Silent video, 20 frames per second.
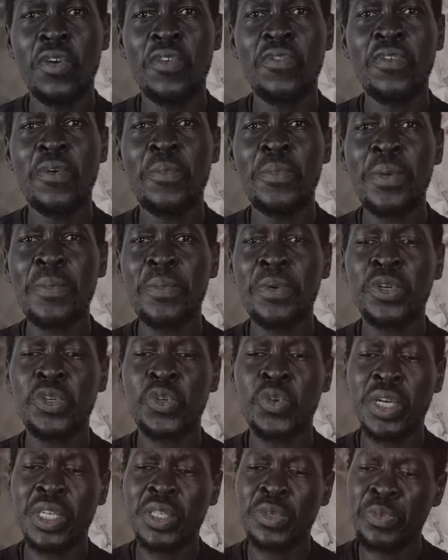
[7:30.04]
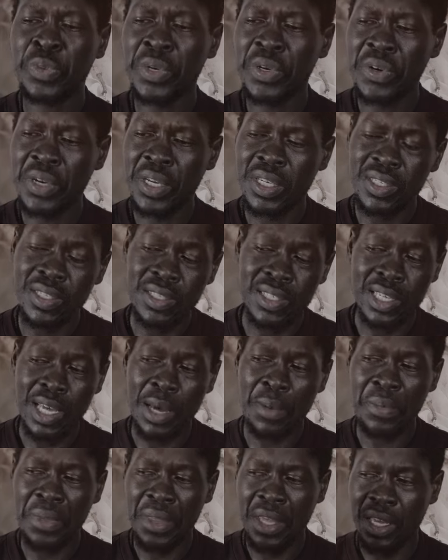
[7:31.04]
for people to experience
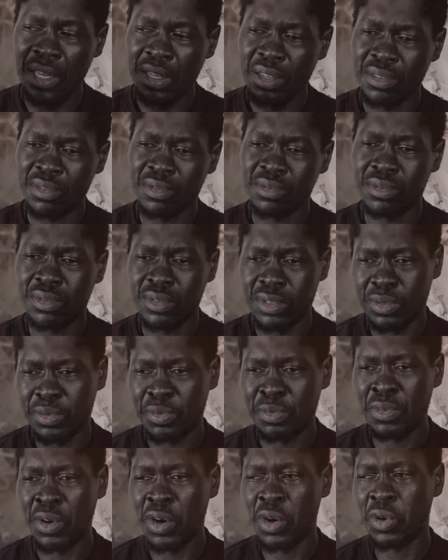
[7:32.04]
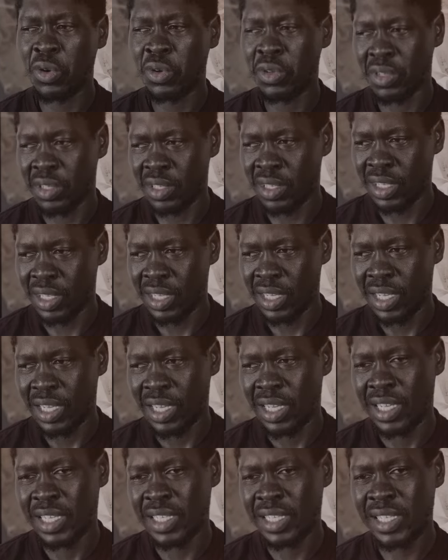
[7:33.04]
something more
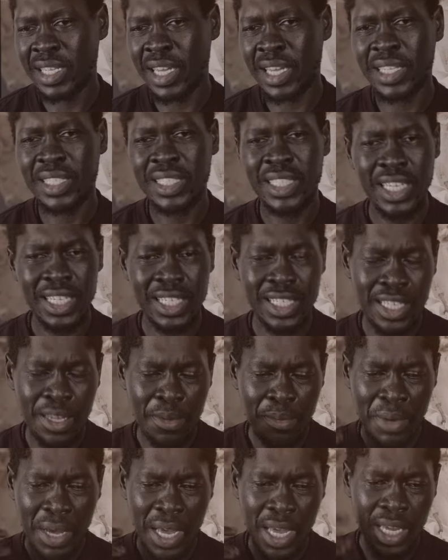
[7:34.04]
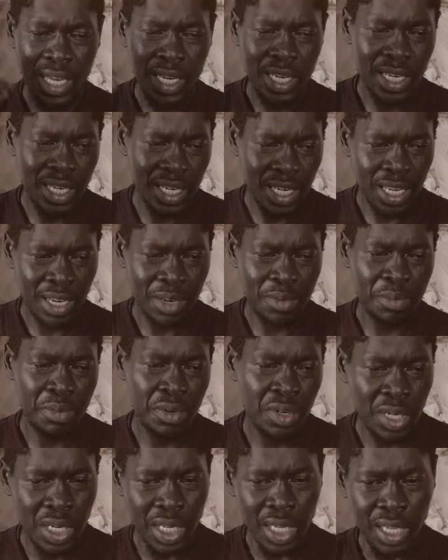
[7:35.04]
than just the mind and
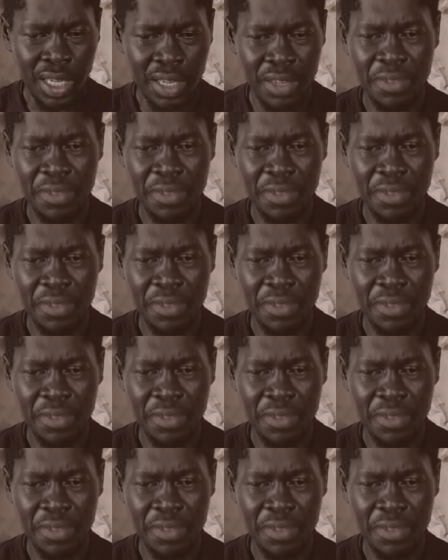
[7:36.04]
body.